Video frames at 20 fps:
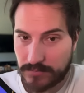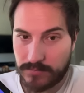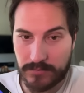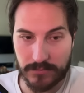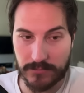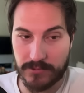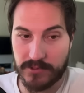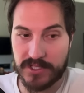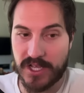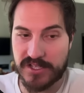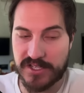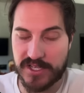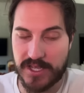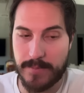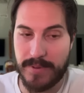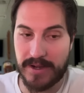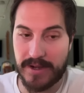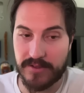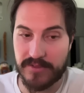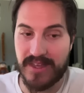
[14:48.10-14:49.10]
It doesn't
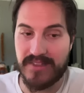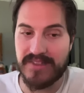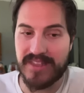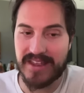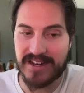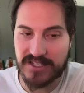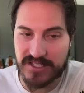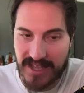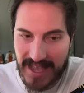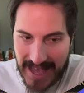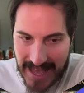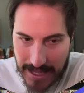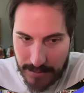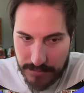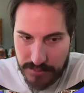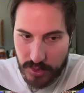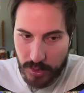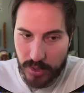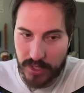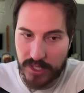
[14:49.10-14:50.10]
get better than that. That is
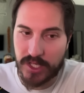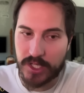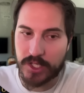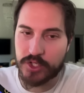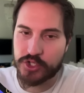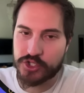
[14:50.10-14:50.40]
absolutely